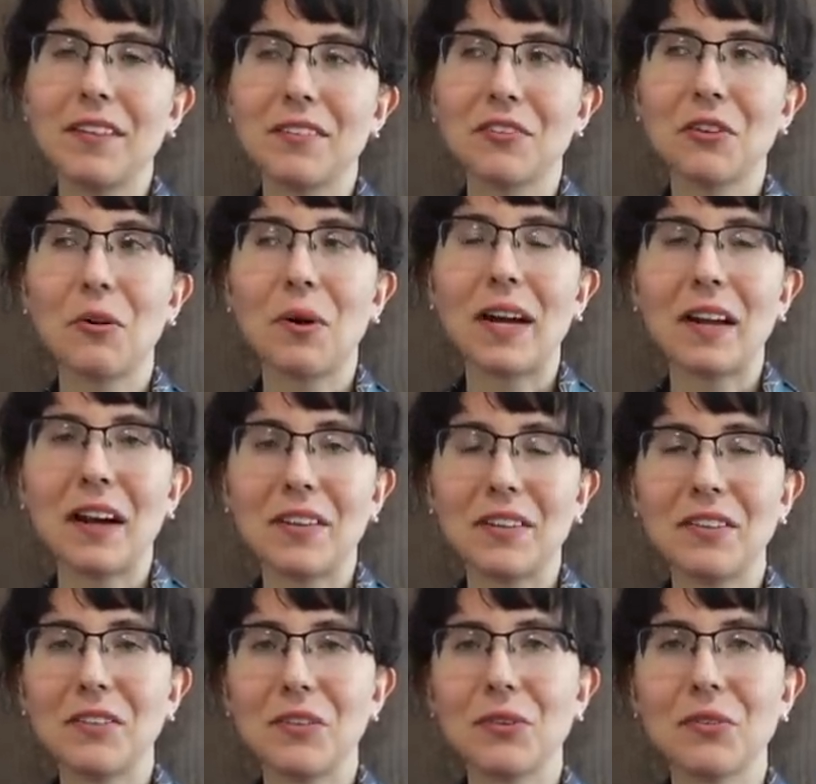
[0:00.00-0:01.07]
so I, I,
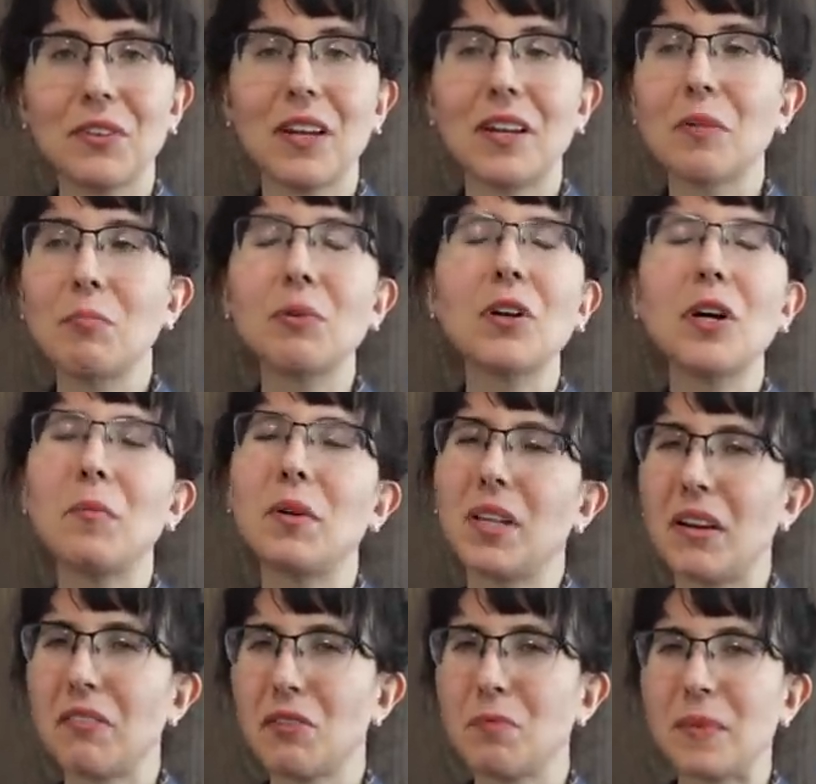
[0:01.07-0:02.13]
didn't use it, and it took up a
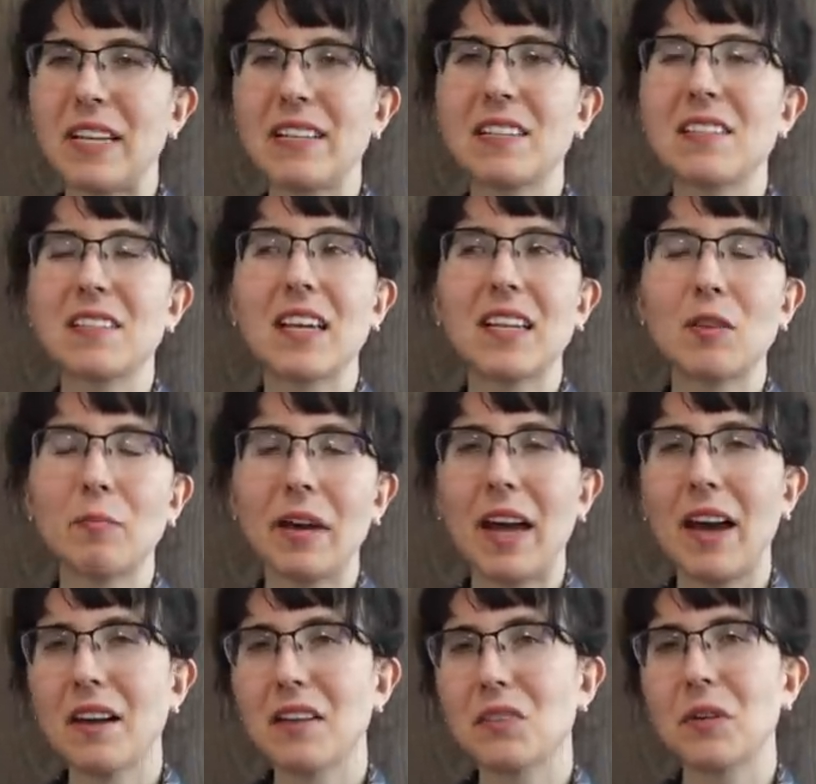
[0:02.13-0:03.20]
lot of space inside the
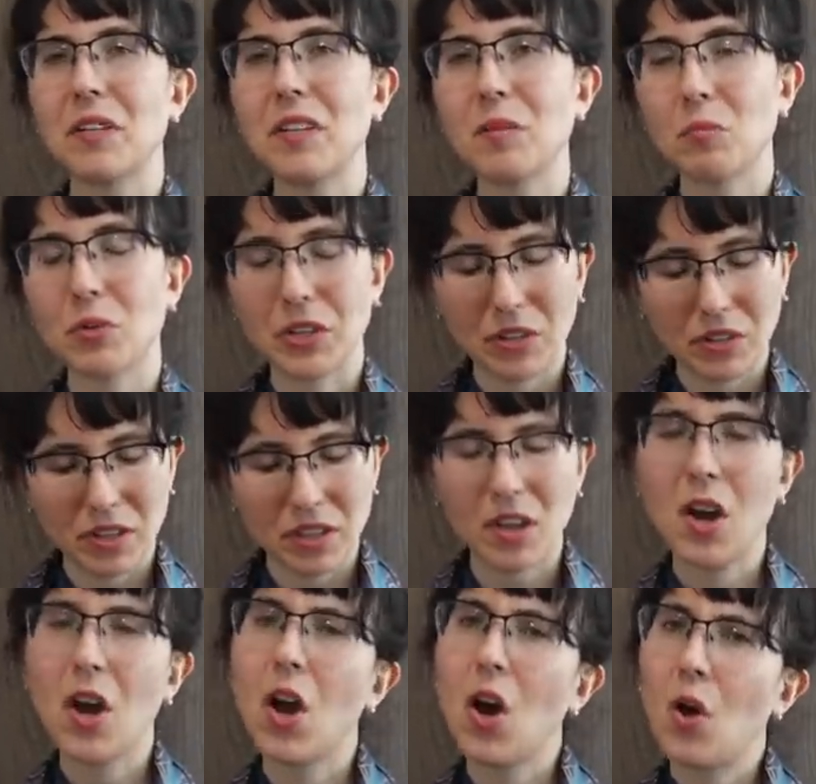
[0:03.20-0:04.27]
bag, so I didn't particularly
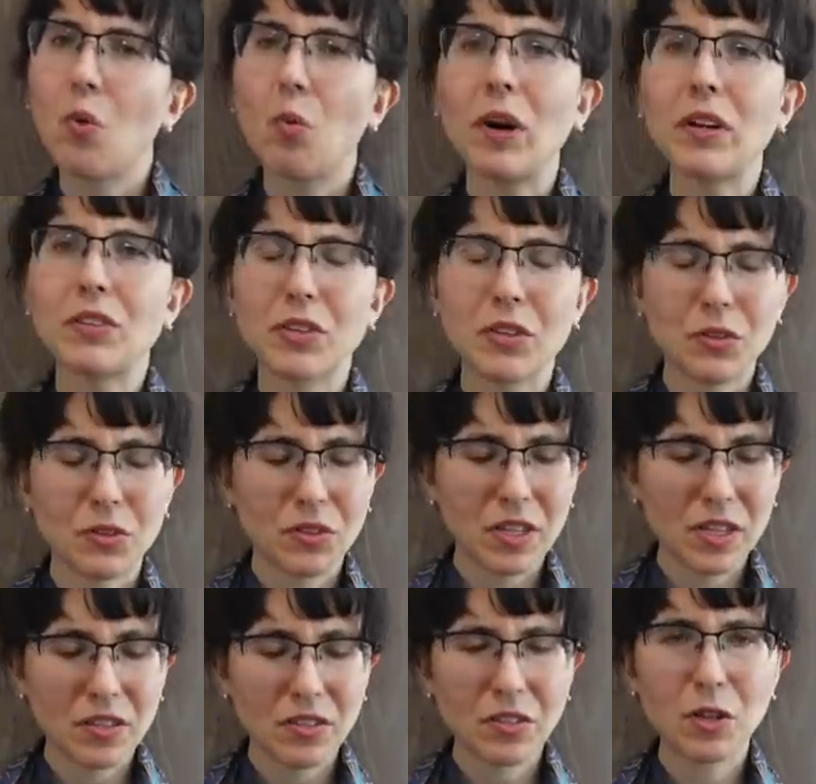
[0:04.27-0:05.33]
want to use the
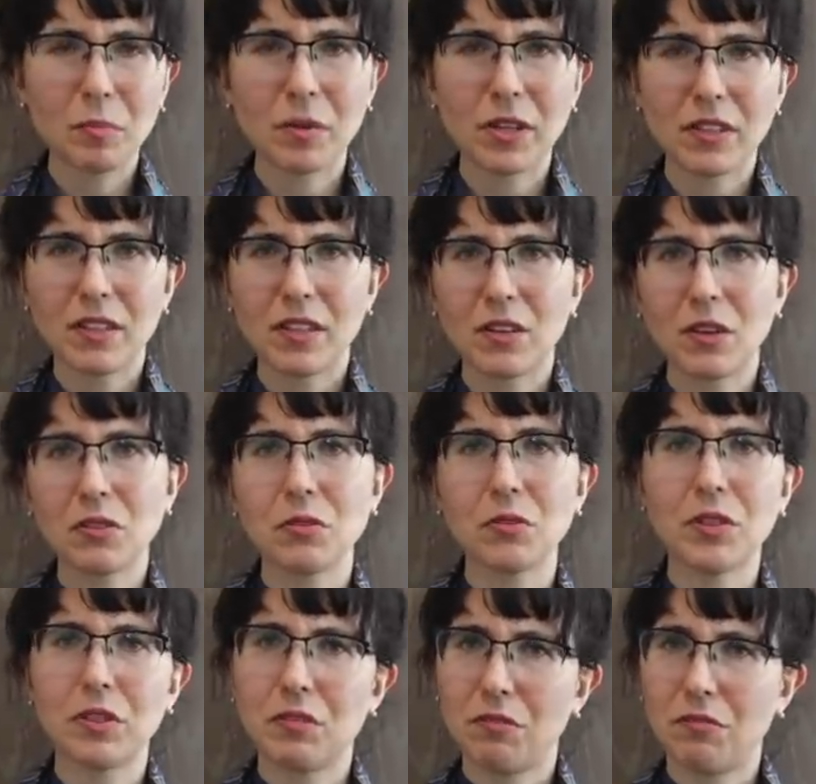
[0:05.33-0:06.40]
insert, but it also
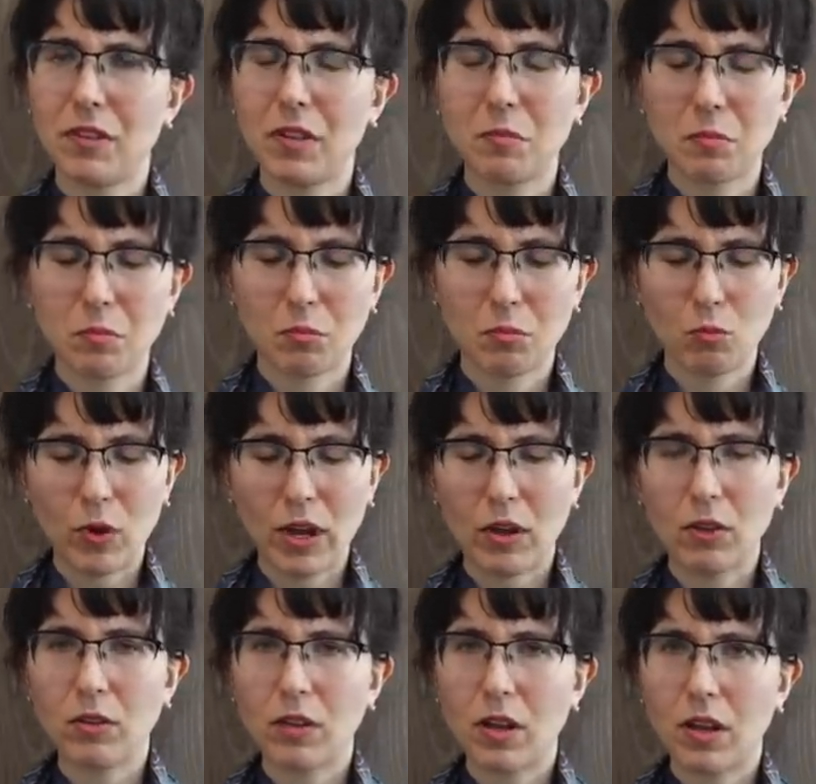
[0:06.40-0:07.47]
didn't fit
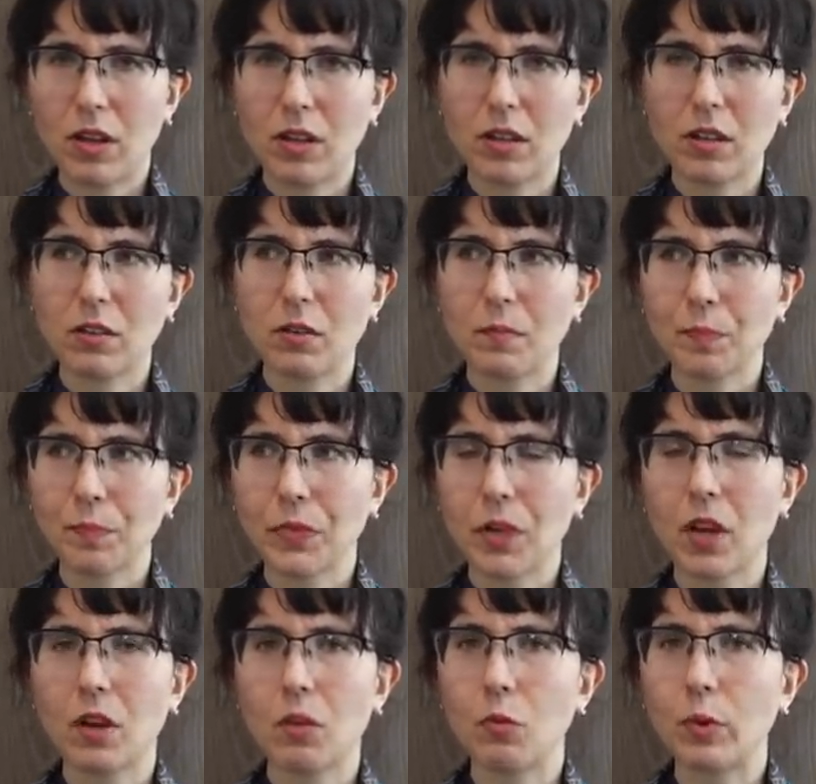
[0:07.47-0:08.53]
well uh,
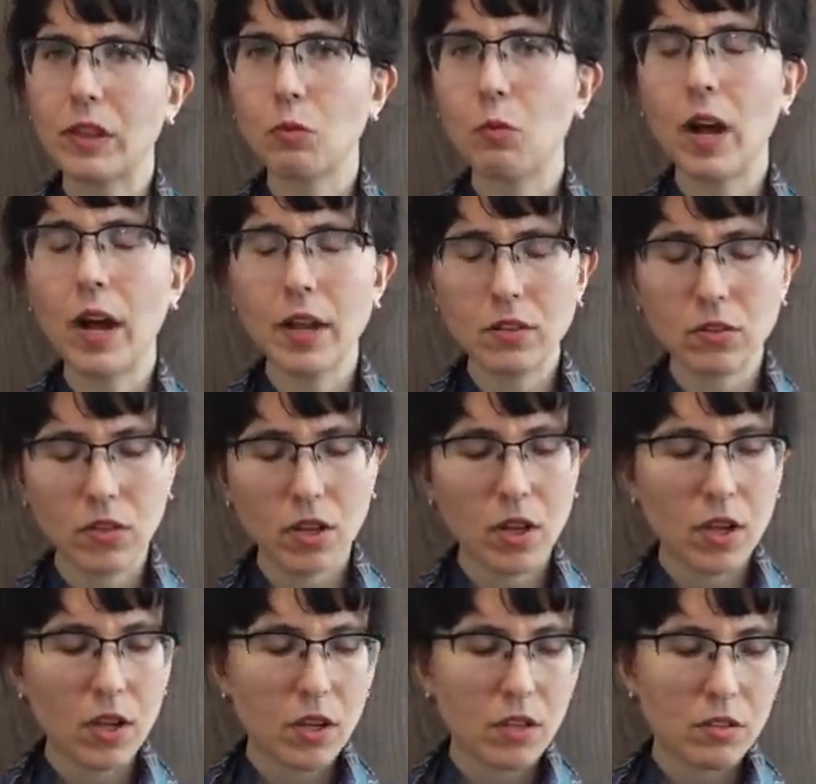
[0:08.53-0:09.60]
uh, width-wise.
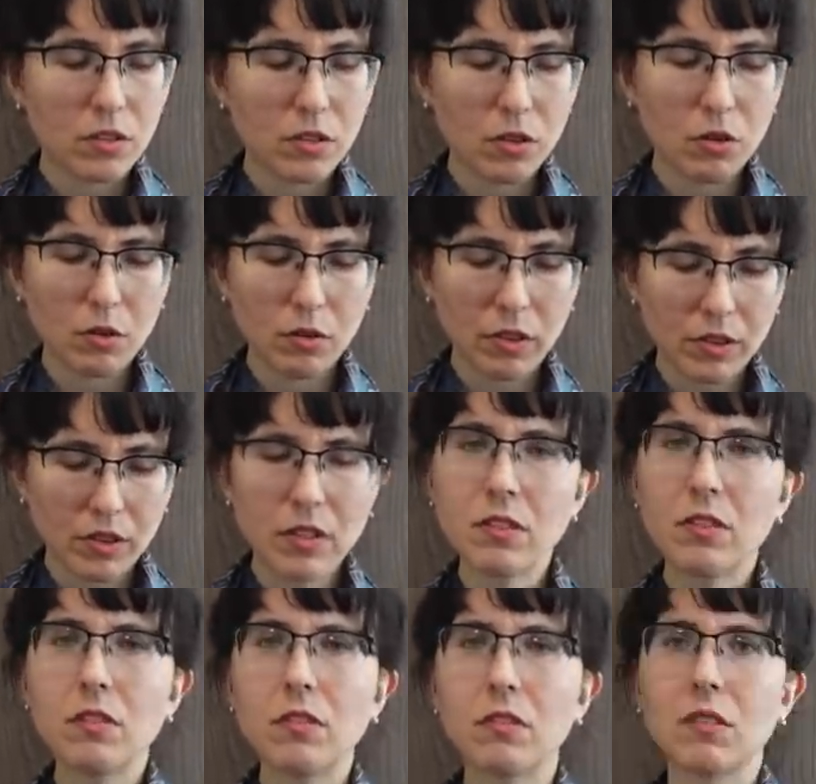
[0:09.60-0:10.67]
So
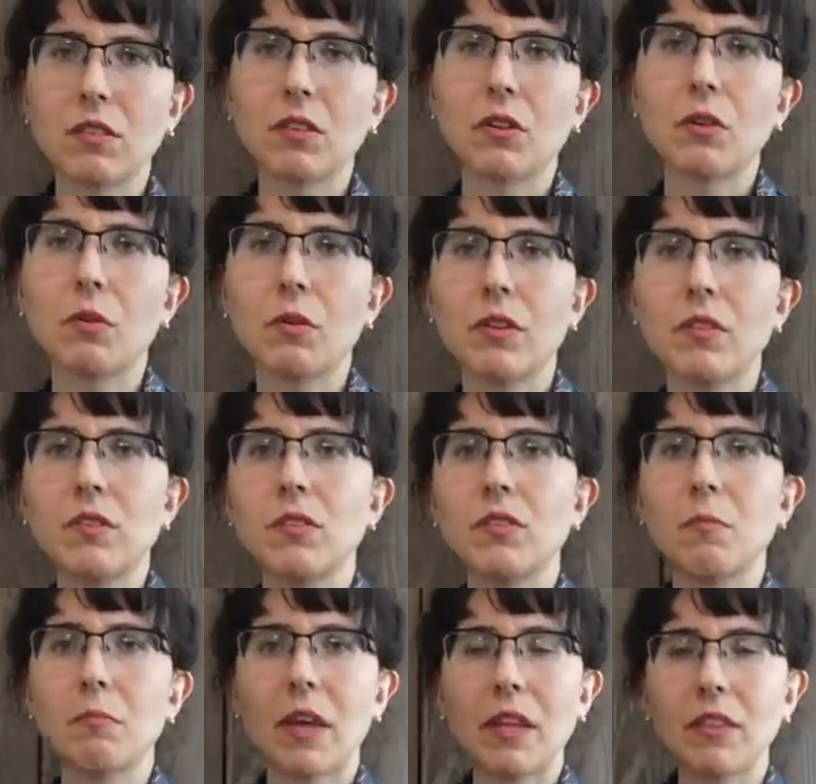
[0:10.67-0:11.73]
this is, you know, this is
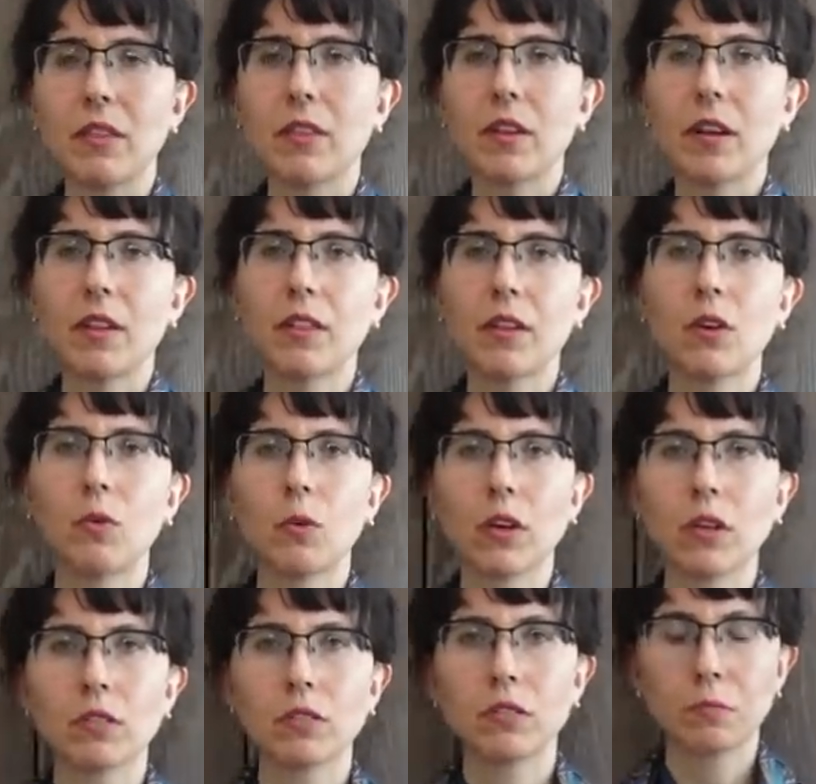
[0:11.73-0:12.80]
a method that I think
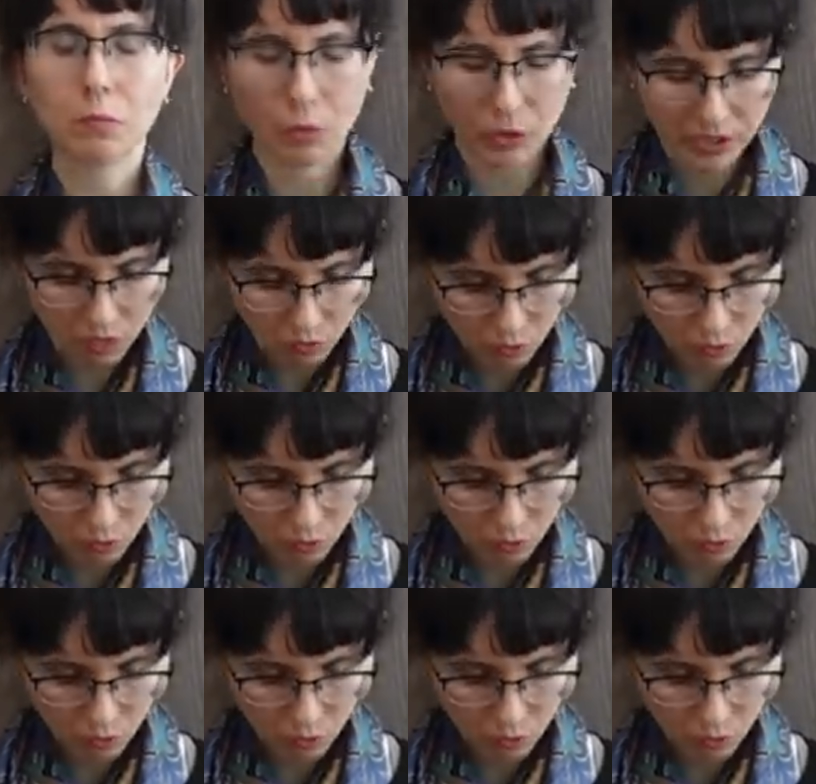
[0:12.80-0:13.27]
works pretty